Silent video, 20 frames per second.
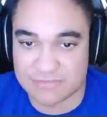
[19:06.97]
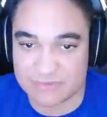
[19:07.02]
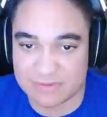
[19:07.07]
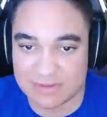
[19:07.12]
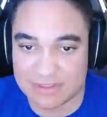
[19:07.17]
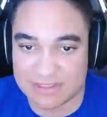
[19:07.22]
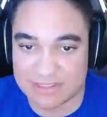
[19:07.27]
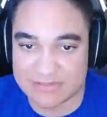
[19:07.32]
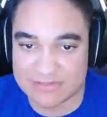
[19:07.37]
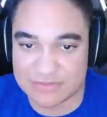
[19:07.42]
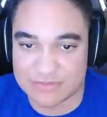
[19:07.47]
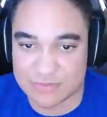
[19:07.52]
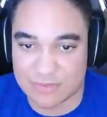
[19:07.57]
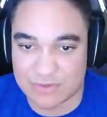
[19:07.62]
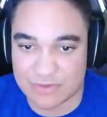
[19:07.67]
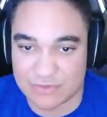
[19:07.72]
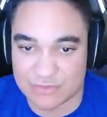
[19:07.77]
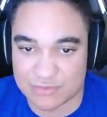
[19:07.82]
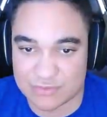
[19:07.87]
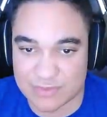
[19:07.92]
That's just one
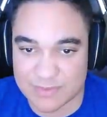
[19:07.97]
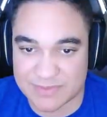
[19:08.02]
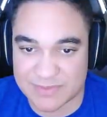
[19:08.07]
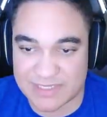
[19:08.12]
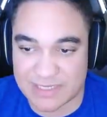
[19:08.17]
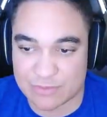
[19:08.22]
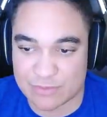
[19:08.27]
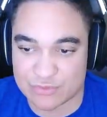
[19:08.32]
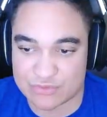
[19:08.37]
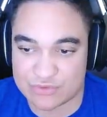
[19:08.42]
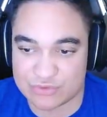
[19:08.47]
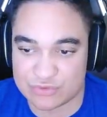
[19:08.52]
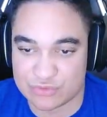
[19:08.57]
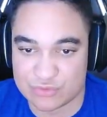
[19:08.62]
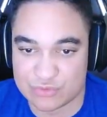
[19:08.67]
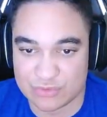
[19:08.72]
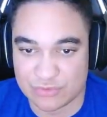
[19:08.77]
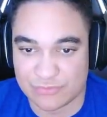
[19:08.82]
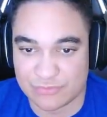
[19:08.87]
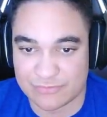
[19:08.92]
of those weapons I will
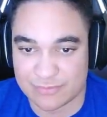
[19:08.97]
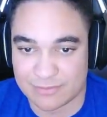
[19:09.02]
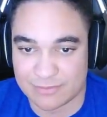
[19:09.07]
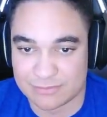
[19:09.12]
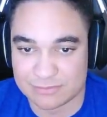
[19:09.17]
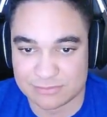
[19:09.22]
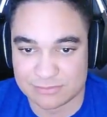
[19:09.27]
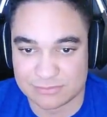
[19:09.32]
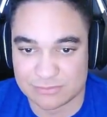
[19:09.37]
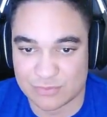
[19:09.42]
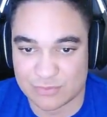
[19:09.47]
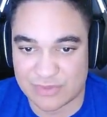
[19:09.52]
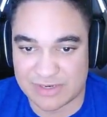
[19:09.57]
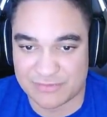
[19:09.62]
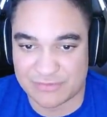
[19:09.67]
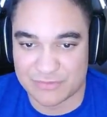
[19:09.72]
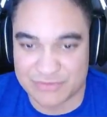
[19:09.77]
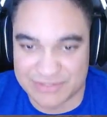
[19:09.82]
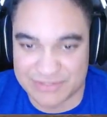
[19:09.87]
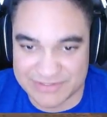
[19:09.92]
shoot you from
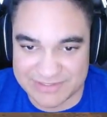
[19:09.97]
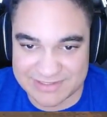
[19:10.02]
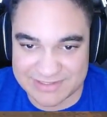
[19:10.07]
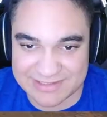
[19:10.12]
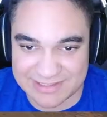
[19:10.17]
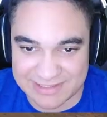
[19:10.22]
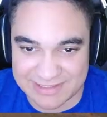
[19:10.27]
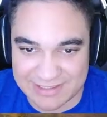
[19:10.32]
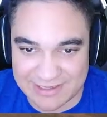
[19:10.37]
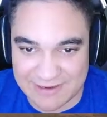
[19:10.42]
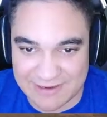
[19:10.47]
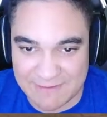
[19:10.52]
whatever distance I can.